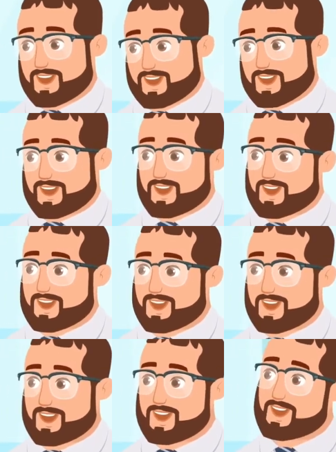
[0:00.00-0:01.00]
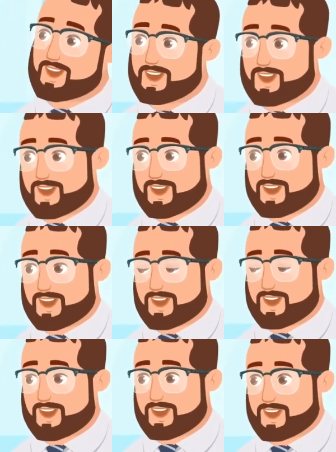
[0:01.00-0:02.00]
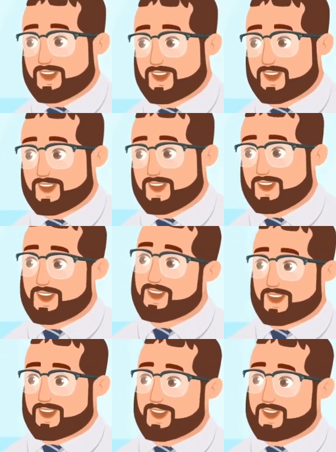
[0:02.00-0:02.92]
na ala. Spoon is on the floor.